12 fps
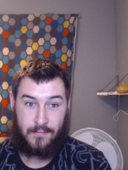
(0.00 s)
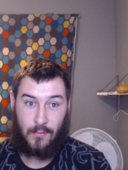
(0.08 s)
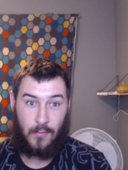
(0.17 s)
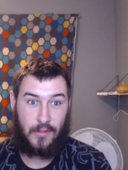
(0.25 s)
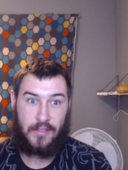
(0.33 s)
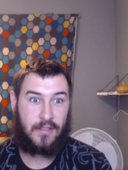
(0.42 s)

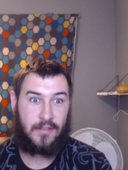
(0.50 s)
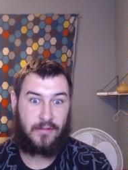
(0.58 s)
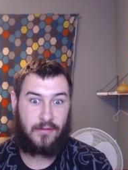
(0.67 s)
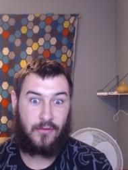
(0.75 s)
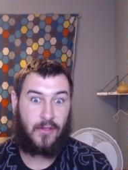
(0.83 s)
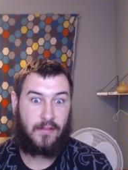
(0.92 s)
which is
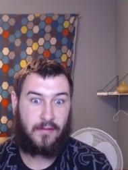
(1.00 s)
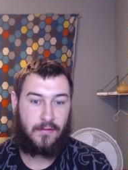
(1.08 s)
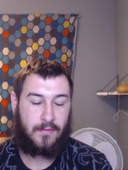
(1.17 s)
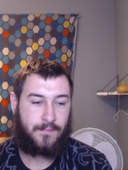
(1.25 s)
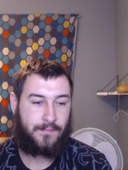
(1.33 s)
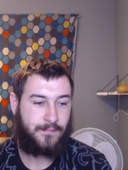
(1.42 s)
just trees.
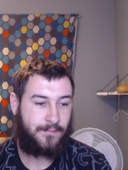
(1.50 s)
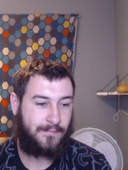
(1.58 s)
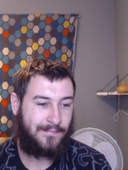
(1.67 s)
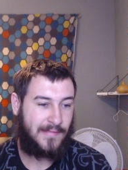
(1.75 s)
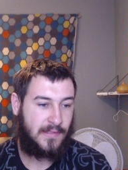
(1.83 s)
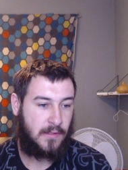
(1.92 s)

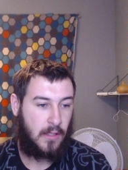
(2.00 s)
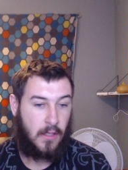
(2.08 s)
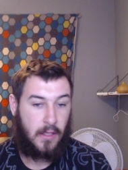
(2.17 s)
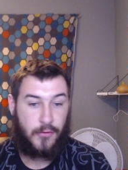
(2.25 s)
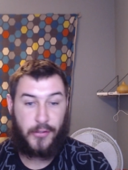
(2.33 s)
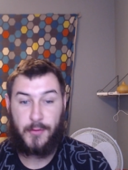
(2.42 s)

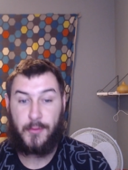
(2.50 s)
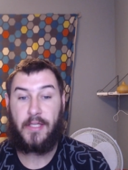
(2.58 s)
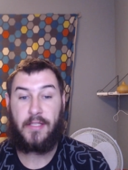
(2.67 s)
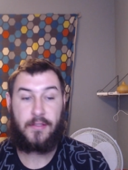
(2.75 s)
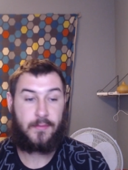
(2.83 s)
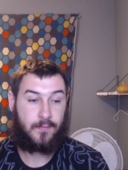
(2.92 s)

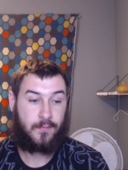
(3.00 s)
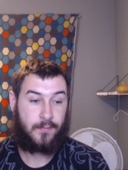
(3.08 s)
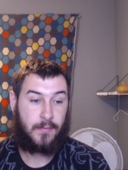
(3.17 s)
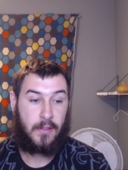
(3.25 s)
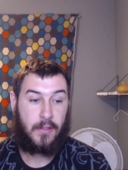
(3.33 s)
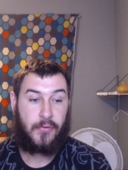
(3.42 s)
Transportation.
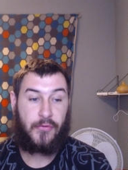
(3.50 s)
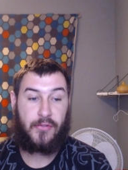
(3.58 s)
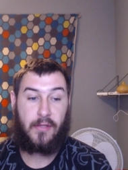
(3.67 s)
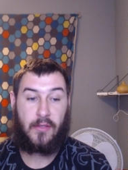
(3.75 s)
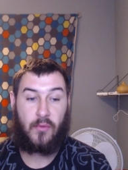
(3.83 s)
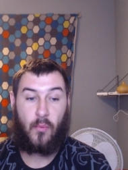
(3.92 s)
New
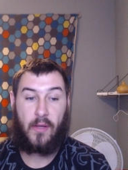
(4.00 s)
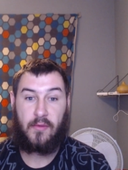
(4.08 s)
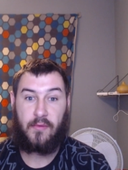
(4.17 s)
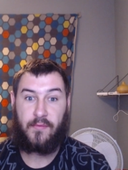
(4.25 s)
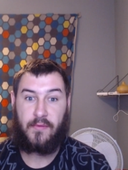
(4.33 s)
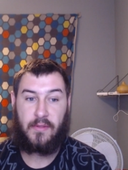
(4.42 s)
Zealand has a
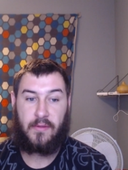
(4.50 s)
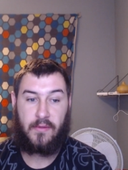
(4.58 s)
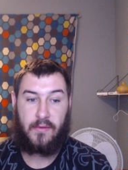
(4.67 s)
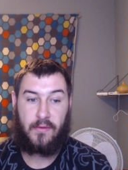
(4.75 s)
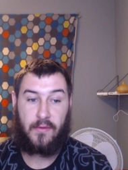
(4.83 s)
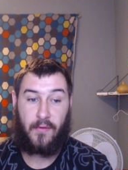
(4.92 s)

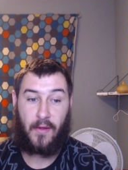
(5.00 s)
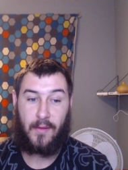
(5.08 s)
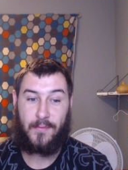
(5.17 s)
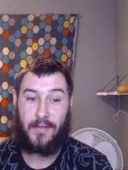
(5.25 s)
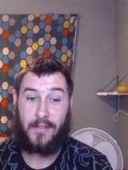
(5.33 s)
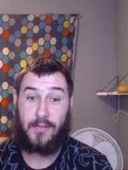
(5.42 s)

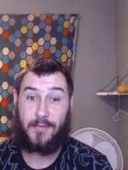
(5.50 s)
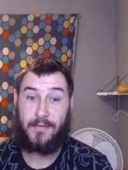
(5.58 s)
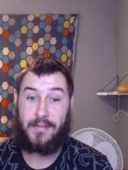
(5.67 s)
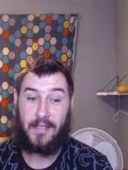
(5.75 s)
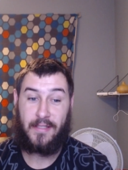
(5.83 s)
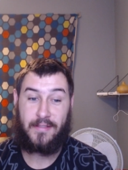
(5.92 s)
well-developed
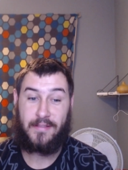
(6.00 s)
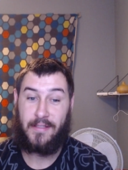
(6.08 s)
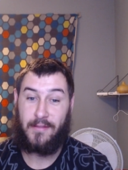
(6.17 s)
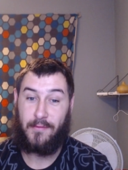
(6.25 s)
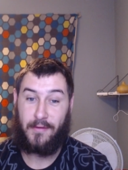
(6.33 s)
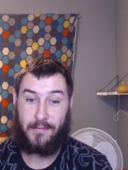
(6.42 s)
transportation
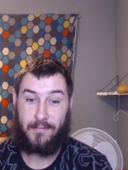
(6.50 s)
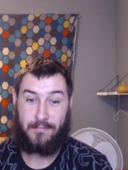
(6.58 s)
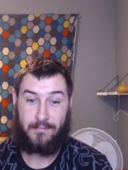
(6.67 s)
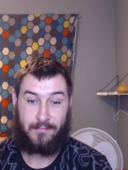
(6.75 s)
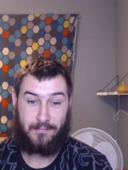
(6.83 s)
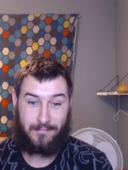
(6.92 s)
network.
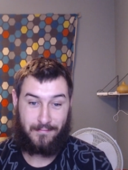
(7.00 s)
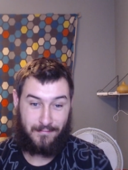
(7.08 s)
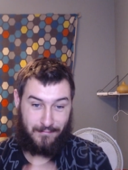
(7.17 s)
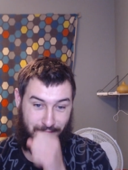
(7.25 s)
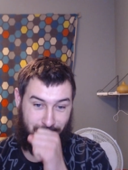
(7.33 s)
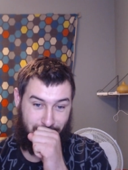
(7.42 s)

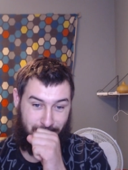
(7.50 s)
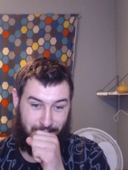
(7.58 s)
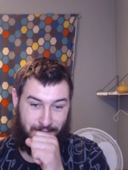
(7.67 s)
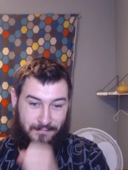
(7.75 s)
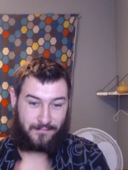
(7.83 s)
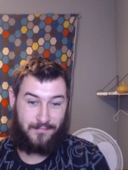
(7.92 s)

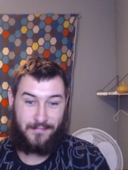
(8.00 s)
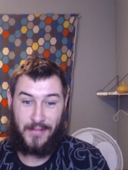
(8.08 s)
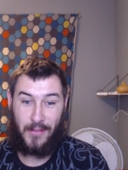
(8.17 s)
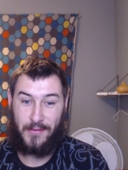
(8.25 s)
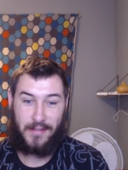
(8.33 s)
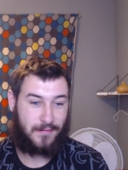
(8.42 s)
No,
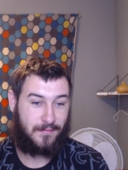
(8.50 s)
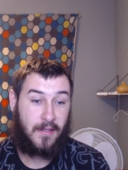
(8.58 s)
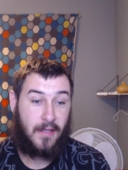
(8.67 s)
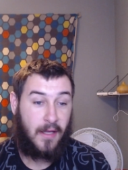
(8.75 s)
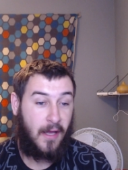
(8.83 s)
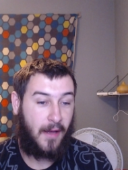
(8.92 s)
it doesn't.
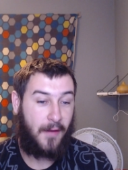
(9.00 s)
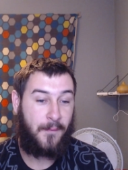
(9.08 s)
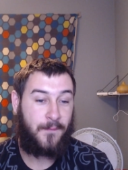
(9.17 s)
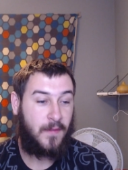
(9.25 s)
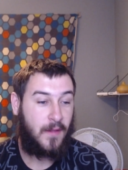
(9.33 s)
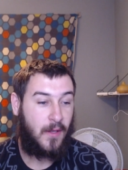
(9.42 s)

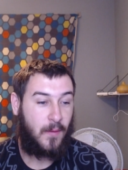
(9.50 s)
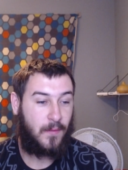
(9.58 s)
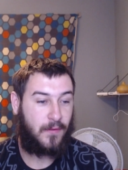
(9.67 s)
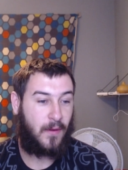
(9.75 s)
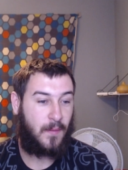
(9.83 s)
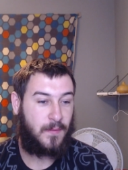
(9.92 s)
Um,
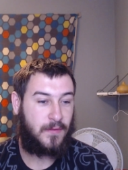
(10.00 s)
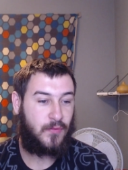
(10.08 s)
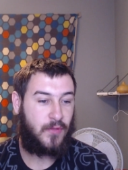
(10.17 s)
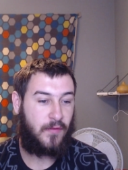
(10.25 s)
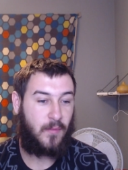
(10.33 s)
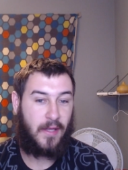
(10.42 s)
with options for
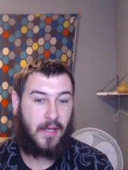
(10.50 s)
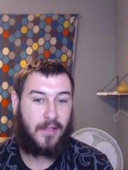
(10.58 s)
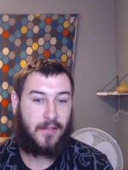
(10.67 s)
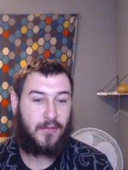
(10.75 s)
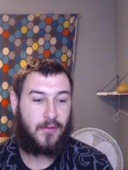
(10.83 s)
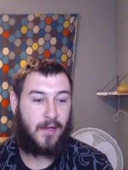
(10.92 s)
traveling by
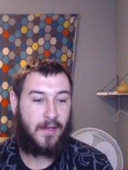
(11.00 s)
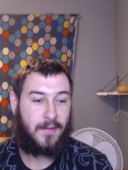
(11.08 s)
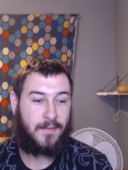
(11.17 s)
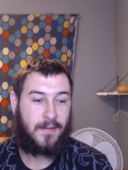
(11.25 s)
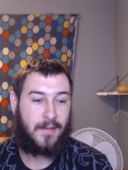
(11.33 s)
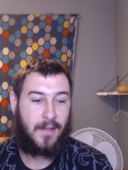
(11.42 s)
air,
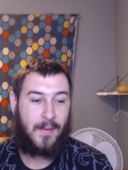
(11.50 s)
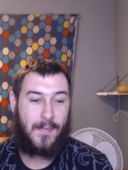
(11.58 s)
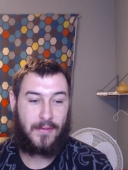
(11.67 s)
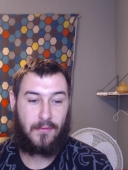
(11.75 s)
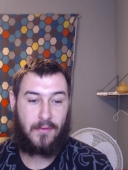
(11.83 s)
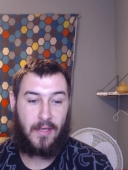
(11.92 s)
train,
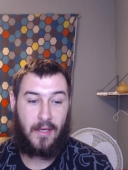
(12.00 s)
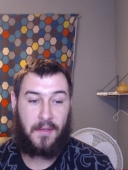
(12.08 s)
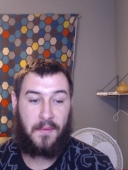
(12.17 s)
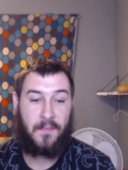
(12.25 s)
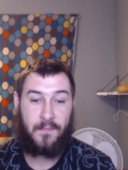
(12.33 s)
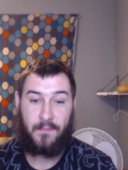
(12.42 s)
bus, or
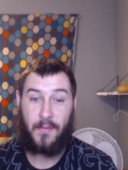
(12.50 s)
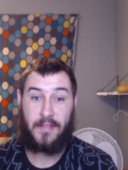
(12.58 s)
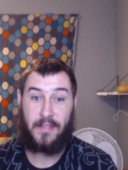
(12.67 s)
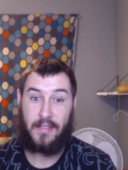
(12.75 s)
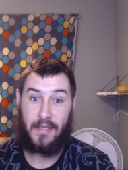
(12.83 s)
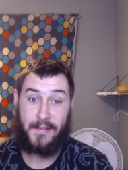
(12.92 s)
car,
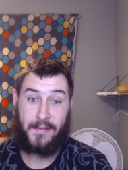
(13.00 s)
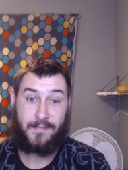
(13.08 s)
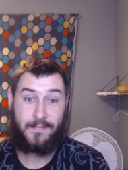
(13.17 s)
mostly car,